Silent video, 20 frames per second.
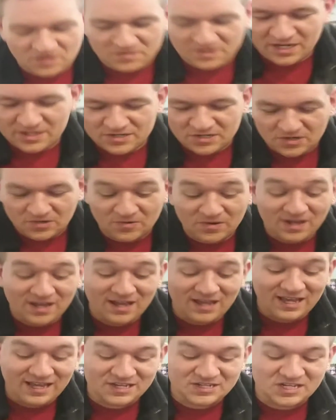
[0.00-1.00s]
need to.
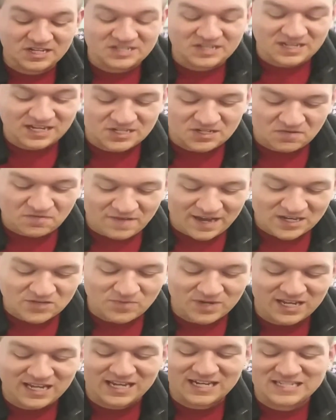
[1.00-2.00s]
His effect
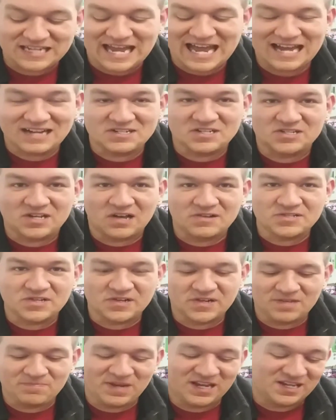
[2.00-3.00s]
when he attacks is also
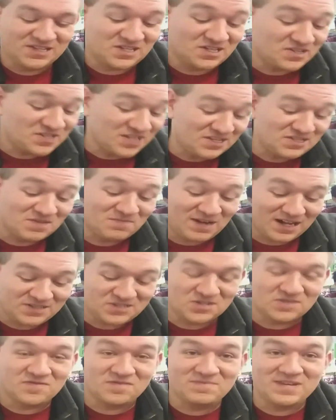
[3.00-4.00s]
good because it sends a
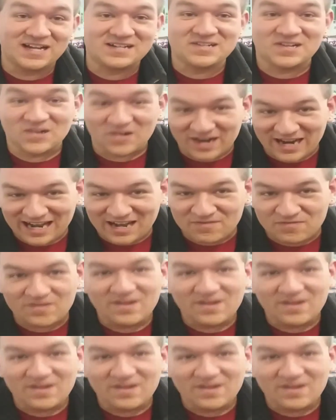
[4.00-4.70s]
monster from deck to grave.